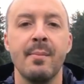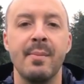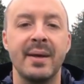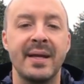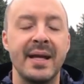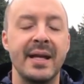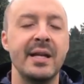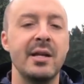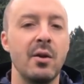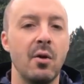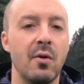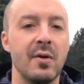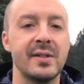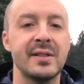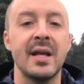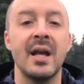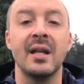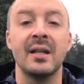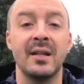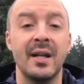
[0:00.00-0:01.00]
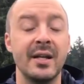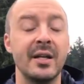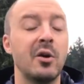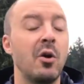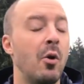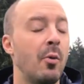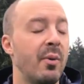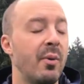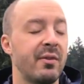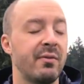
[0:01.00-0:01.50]
McKinney North's, London
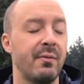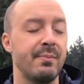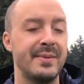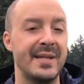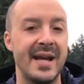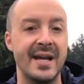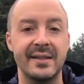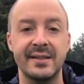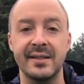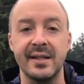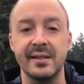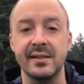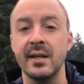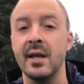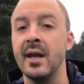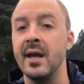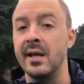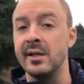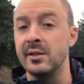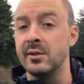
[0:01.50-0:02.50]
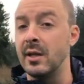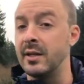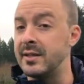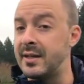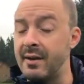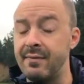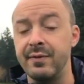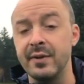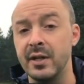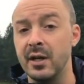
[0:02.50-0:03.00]
Culbreath from Texas is
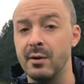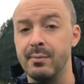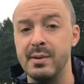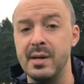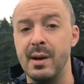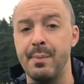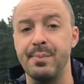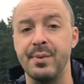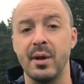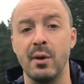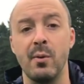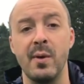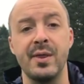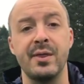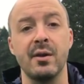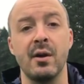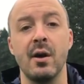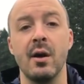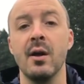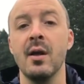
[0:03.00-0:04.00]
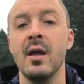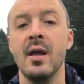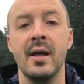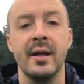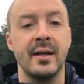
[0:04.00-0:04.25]
definitely gonna be up there with her.